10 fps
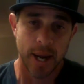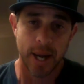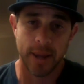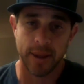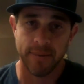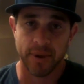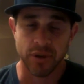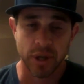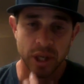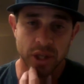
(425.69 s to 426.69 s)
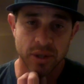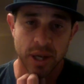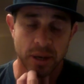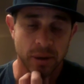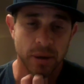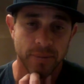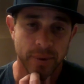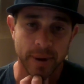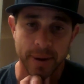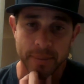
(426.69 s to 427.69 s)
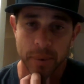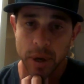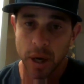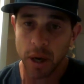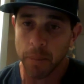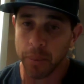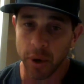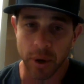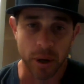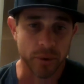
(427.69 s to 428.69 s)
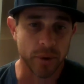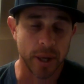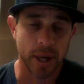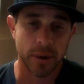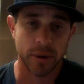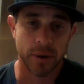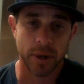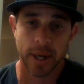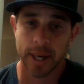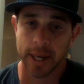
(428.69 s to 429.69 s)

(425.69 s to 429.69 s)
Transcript: and then eventually just kind of putting it all together,